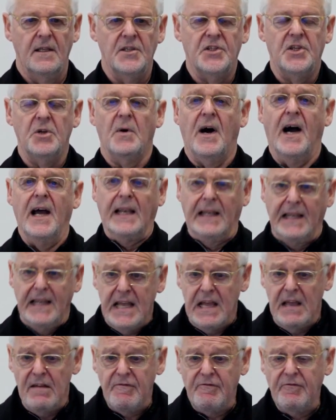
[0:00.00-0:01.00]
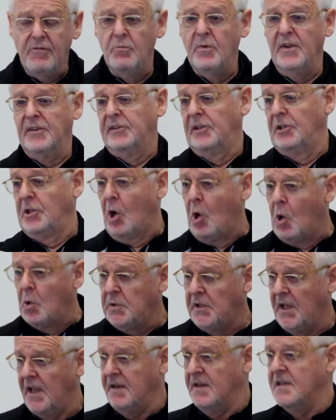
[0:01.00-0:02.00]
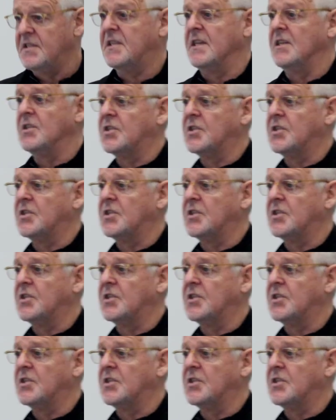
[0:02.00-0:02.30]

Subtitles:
Do I live with loneliness in